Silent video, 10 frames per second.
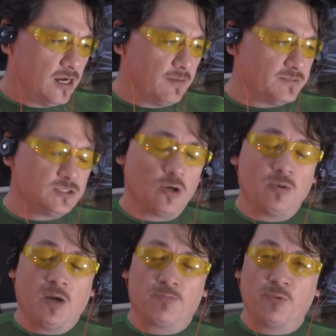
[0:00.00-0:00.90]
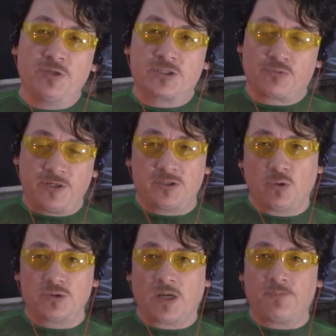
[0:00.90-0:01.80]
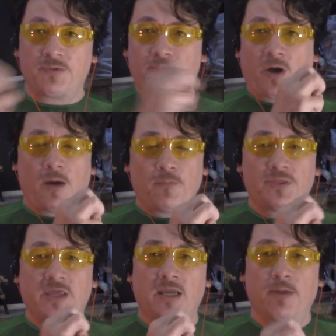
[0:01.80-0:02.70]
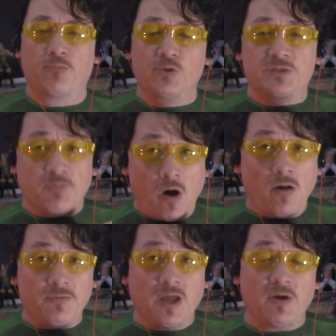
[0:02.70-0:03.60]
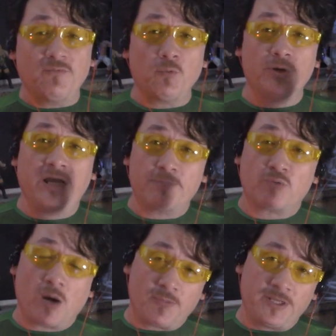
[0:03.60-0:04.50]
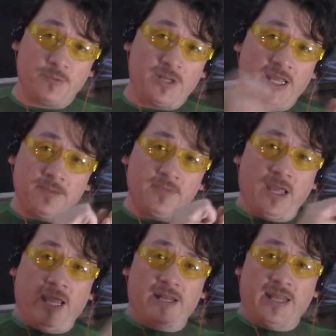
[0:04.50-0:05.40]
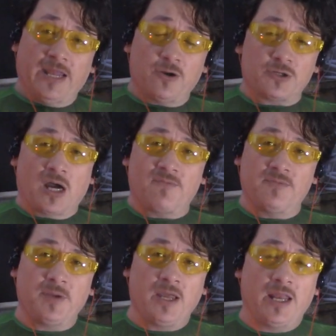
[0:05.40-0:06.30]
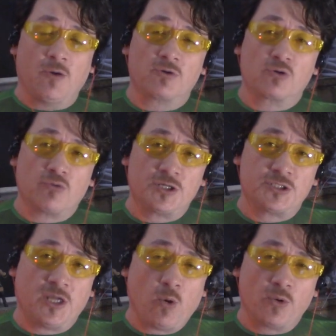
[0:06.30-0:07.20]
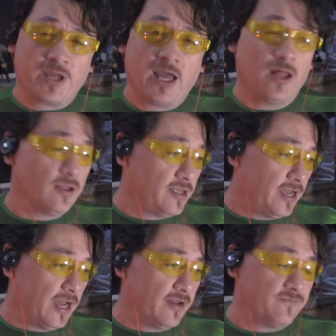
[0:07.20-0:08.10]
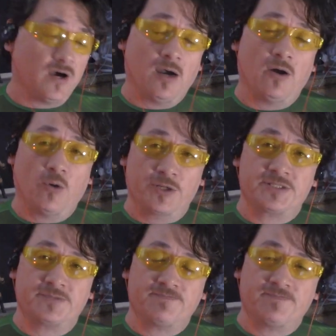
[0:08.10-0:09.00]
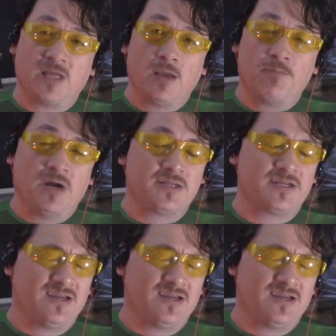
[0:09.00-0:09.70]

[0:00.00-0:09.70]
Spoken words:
So Brutus Creed goes up to pop with the Brutus Ball. Now, if it were to hit properly, he would hit him and land on top of him. That would crush the holy hell out of Otis. But